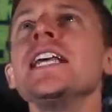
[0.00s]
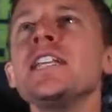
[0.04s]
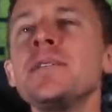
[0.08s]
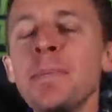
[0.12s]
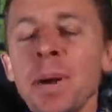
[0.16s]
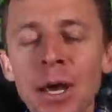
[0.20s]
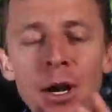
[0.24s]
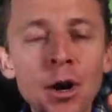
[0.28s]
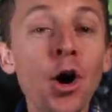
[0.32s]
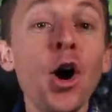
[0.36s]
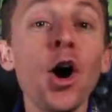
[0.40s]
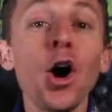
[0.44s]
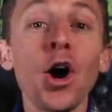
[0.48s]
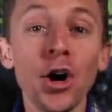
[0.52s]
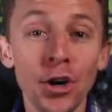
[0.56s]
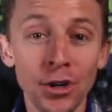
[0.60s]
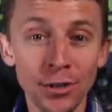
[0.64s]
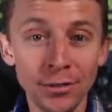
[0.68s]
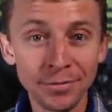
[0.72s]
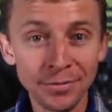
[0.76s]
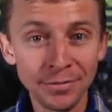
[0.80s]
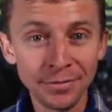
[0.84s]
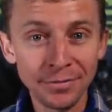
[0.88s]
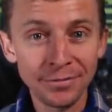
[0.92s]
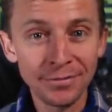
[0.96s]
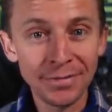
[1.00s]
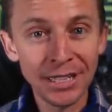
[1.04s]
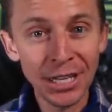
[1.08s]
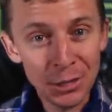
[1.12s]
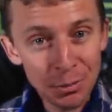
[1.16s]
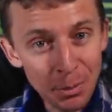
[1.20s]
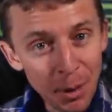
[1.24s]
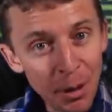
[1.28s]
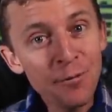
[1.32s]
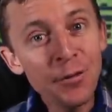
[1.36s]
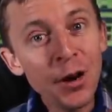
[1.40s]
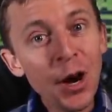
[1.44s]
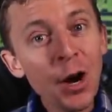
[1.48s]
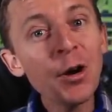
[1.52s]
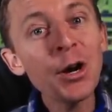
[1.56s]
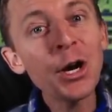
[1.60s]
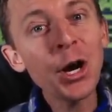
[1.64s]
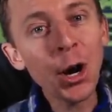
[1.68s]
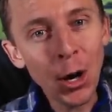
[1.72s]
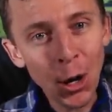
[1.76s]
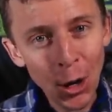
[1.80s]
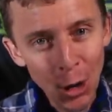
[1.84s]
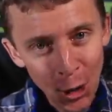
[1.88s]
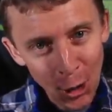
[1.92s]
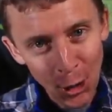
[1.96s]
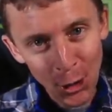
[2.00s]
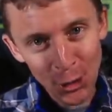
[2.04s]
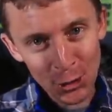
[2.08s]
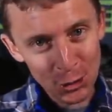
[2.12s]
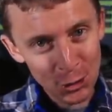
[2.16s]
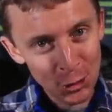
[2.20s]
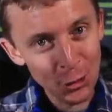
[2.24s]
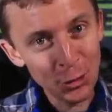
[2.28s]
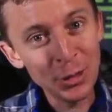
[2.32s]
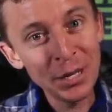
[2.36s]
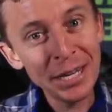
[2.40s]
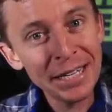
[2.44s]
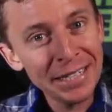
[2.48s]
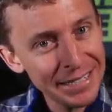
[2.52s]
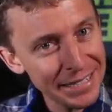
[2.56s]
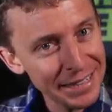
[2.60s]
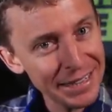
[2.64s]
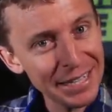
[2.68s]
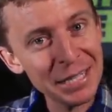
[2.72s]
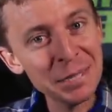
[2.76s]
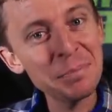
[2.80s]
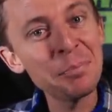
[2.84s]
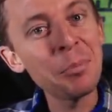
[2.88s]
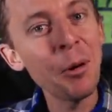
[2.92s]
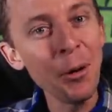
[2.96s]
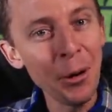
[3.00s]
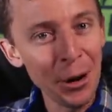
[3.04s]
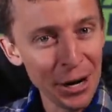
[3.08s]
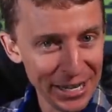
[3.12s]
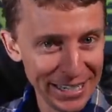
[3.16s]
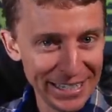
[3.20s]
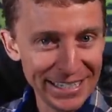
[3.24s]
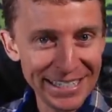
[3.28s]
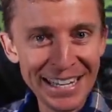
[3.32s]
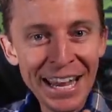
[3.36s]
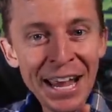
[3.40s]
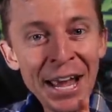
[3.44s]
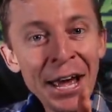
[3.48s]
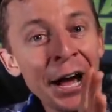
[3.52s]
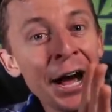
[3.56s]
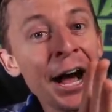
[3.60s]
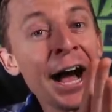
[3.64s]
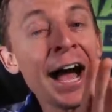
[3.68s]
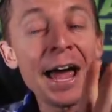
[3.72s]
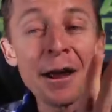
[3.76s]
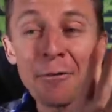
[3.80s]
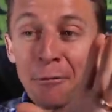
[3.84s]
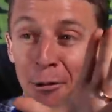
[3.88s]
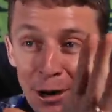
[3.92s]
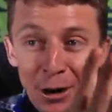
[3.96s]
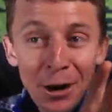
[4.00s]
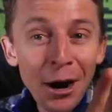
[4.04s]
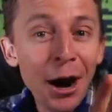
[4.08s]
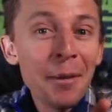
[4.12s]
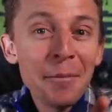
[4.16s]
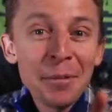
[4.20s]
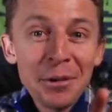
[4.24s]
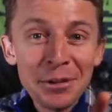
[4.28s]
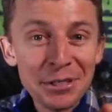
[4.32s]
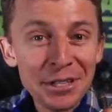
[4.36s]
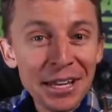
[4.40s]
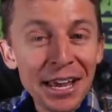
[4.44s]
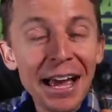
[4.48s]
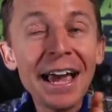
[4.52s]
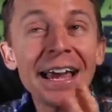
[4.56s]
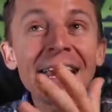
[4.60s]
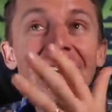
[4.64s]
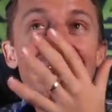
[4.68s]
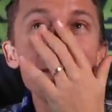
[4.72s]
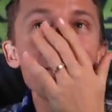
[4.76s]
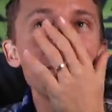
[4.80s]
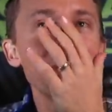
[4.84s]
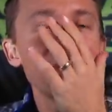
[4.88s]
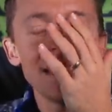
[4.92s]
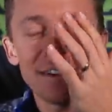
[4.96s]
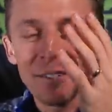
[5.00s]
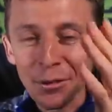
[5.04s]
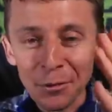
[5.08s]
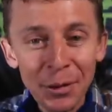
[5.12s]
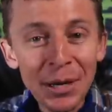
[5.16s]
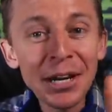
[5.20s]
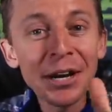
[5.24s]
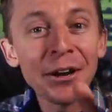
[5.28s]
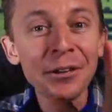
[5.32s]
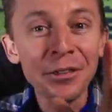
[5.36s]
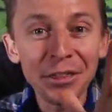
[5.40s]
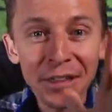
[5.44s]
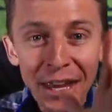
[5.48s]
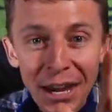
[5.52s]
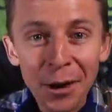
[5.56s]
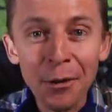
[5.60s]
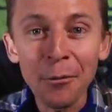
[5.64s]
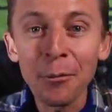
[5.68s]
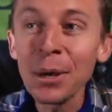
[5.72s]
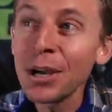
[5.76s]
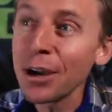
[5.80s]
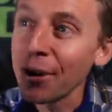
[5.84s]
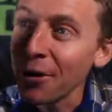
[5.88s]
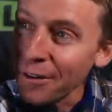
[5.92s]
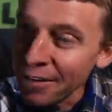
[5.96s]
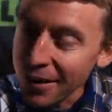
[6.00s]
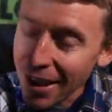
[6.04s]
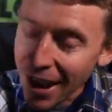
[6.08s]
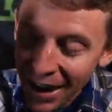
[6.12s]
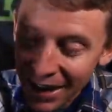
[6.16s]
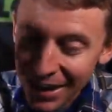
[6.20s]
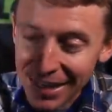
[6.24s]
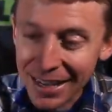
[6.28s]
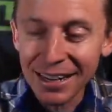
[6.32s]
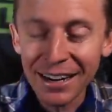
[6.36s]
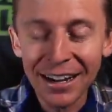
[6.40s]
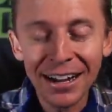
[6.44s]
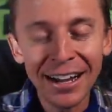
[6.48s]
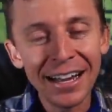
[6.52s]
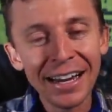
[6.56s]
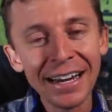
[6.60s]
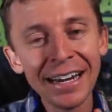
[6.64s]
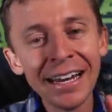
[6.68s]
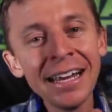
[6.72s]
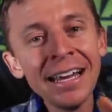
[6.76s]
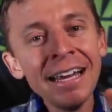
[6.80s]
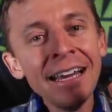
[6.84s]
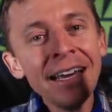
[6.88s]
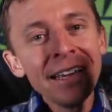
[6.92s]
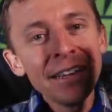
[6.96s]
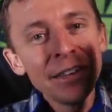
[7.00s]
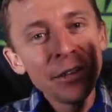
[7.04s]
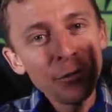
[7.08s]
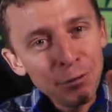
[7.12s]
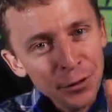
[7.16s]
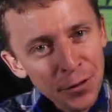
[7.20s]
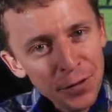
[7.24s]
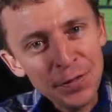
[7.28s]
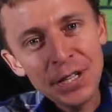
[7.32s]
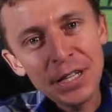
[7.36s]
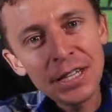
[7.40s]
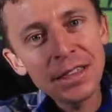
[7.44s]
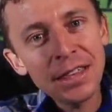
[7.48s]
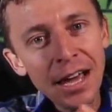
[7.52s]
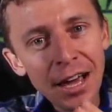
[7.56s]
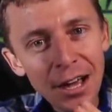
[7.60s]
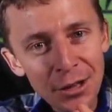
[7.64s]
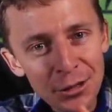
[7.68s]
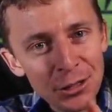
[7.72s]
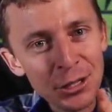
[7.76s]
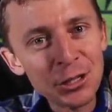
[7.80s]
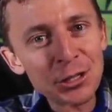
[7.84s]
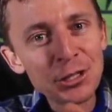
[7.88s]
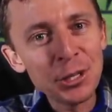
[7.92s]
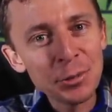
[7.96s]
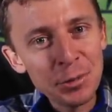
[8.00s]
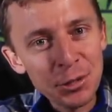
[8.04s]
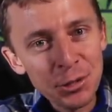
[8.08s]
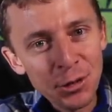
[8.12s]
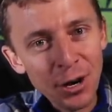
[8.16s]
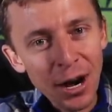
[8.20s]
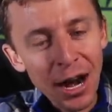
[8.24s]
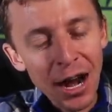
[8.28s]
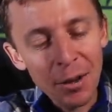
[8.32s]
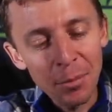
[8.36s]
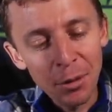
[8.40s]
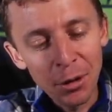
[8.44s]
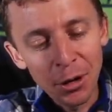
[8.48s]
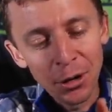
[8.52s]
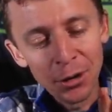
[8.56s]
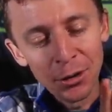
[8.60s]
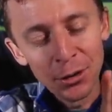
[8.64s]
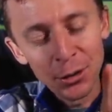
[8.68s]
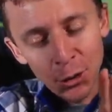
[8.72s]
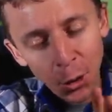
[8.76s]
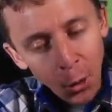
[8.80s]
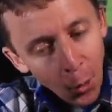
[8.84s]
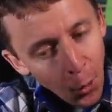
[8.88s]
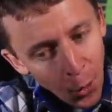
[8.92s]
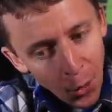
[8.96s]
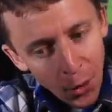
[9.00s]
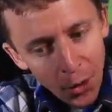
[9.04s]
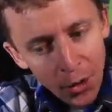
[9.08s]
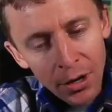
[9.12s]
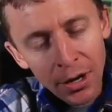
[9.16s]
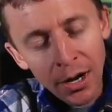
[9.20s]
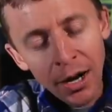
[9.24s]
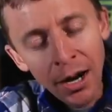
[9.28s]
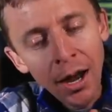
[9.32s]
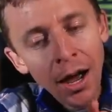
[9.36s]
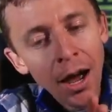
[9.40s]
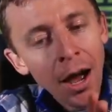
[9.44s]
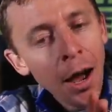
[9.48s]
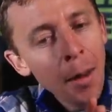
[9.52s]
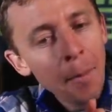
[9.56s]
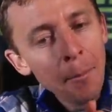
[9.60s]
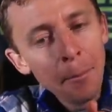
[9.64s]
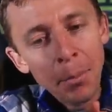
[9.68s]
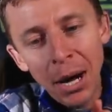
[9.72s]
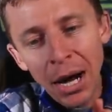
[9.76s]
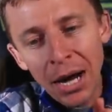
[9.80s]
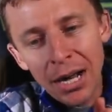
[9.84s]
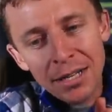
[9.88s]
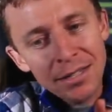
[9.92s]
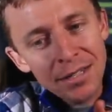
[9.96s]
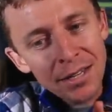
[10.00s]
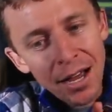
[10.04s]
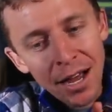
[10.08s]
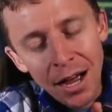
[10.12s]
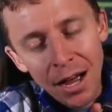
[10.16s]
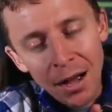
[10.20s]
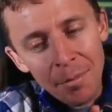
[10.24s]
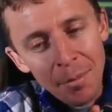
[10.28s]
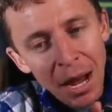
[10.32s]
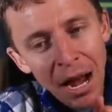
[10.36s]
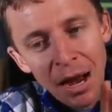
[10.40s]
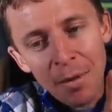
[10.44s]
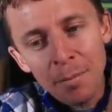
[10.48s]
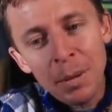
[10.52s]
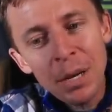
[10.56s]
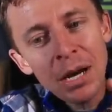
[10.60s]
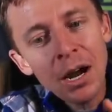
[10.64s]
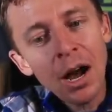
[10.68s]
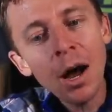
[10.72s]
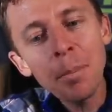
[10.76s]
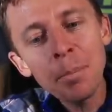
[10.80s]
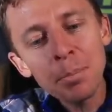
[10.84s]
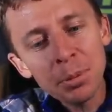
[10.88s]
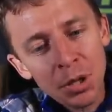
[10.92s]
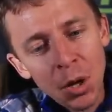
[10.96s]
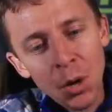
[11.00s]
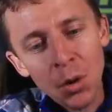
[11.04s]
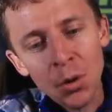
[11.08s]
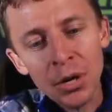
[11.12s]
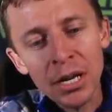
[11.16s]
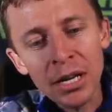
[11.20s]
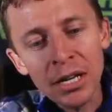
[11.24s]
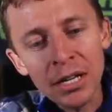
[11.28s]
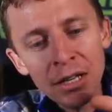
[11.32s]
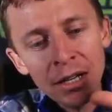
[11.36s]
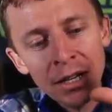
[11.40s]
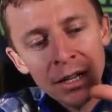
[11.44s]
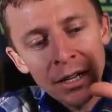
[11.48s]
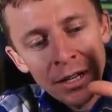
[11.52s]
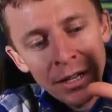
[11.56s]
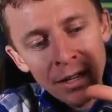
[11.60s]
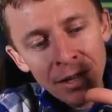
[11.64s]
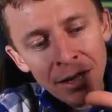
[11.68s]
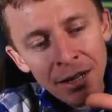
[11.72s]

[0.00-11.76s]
it's been hard. It's been very hard to get to this point. And we're almost, I can't believe it. We are there. We are knocking on the 50,000 subscriber door. But um, I've been uploading.